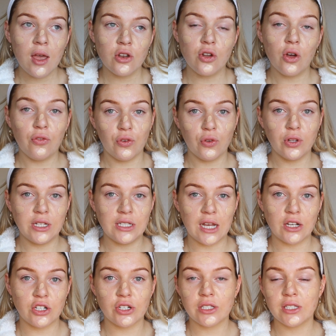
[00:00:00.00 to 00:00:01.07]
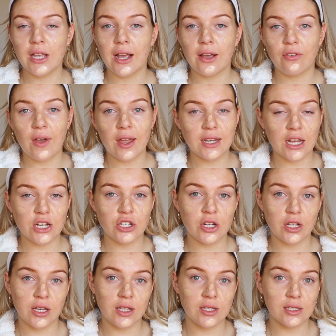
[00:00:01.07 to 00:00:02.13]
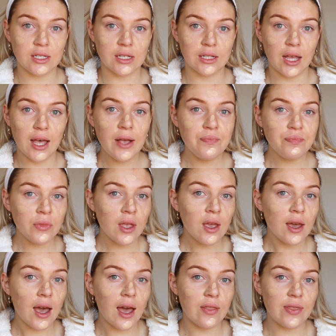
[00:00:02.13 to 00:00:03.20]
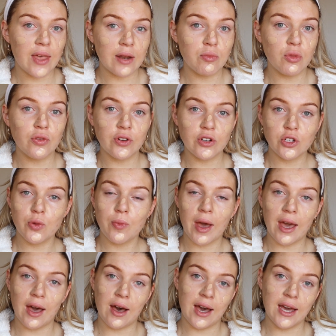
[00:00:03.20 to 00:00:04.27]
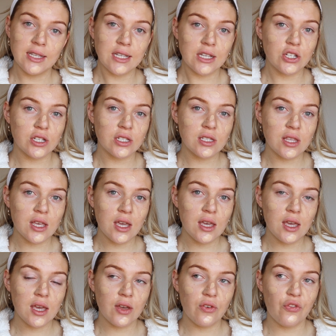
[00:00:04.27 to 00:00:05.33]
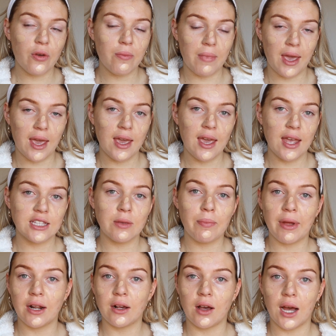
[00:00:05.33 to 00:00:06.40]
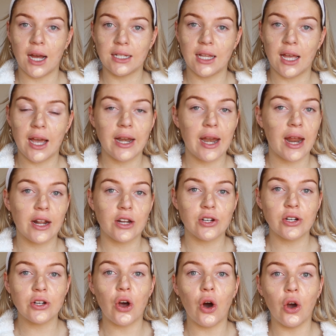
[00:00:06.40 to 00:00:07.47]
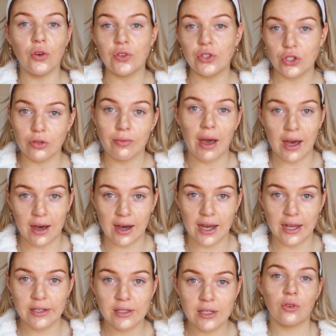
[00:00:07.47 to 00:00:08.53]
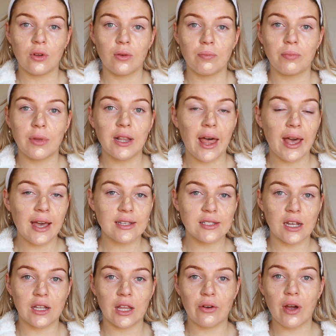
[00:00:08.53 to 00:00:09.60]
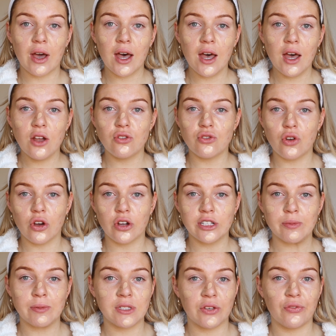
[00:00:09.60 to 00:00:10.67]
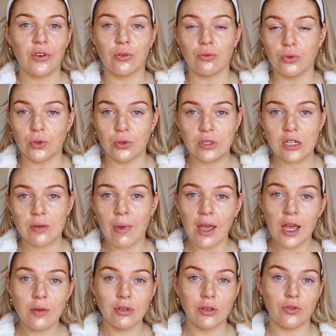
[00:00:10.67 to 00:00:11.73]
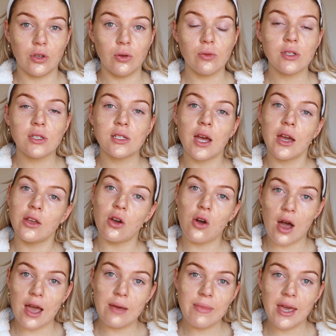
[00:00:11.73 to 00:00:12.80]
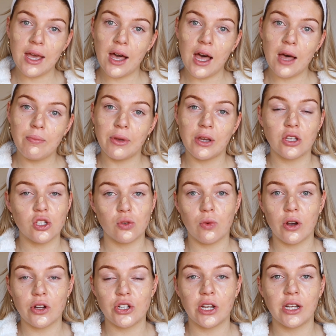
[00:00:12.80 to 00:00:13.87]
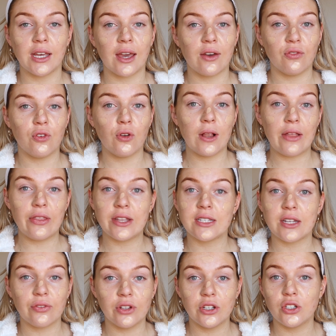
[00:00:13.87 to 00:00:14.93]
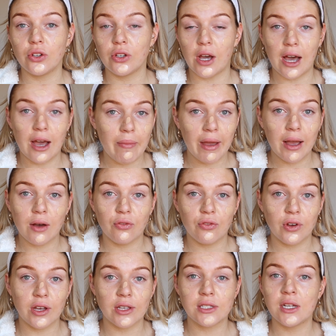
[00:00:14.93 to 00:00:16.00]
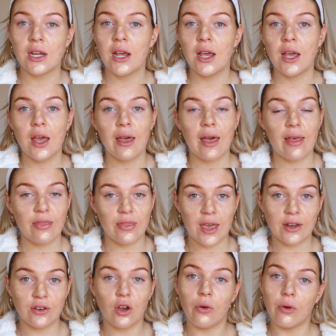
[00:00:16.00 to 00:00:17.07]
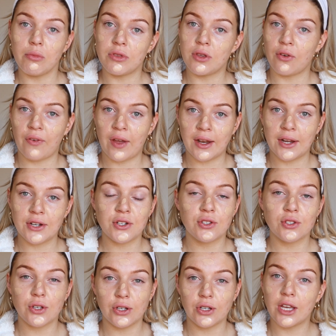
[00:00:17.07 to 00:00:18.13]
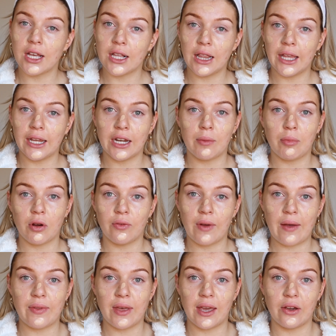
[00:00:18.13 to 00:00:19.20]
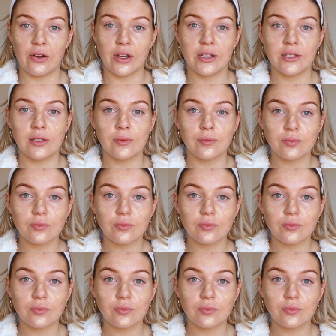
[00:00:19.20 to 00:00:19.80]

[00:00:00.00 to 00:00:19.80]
Not fully done, just like foundation and concealer, and then move on to my eyes. I just think for me it's a better guideline and I don't overdo my eyes. But like I said, there are no specific rules to makeup. If you want to start your eye makeup because you're worried you're going to get fallout, then definitely do your eye makeup first and then go in with your foundation so you can clean up around the areas.